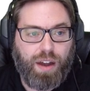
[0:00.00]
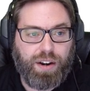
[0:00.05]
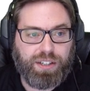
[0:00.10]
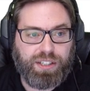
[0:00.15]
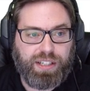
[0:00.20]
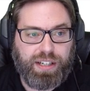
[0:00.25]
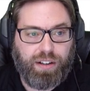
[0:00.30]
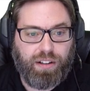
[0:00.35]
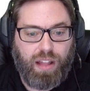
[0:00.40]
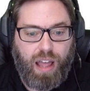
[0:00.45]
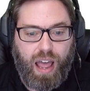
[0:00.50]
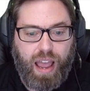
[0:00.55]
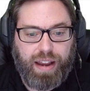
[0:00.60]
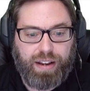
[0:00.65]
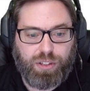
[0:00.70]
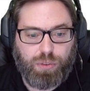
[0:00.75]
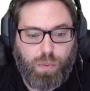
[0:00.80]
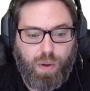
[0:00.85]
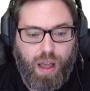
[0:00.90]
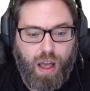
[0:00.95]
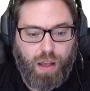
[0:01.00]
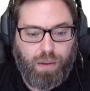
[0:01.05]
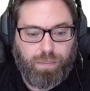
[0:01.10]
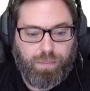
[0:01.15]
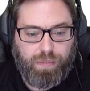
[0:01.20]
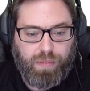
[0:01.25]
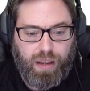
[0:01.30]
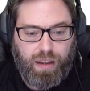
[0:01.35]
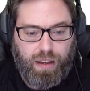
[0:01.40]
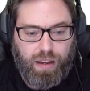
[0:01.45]
CLI as well.
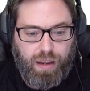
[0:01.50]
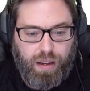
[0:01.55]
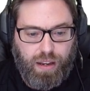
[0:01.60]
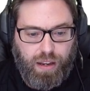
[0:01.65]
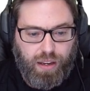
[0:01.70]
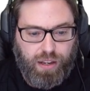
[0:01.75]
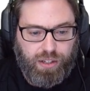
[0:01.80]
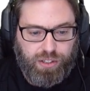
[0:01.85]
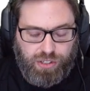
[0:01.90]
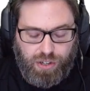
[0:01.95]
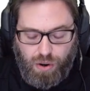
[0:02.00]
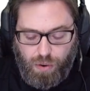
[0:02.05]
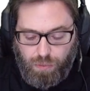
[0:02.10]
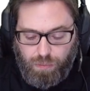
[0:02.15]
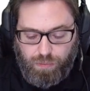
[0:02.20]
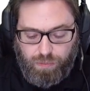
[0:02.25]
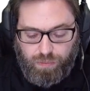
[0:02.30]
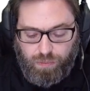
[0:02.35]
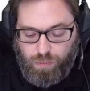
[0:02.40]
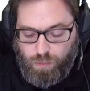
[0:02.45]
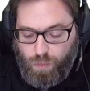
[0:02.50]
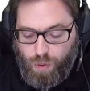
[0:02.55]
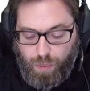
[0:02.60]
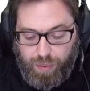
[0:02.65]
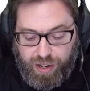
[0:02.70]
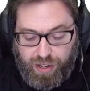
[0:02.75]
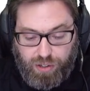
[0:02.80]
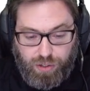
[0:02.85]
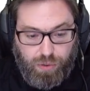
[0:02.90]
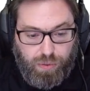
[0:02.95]
So what
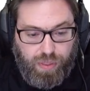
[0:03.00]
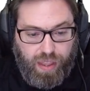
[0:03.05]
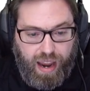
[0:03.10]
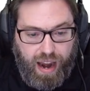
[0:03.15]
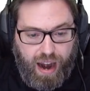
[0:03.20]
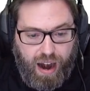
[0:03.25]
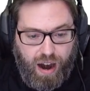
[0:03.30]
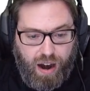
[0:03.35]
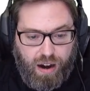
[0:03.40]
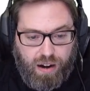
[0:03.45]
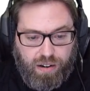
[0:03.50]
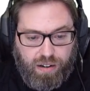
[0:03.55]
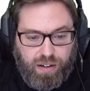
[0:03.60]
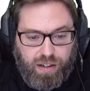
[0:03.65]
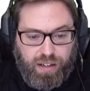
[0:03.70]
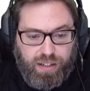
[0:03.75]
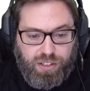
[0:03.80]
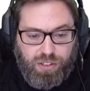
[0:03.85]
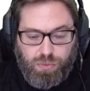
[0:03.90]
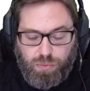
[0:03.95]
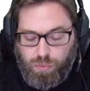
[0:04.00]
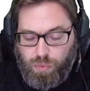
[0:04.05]
we can do there is,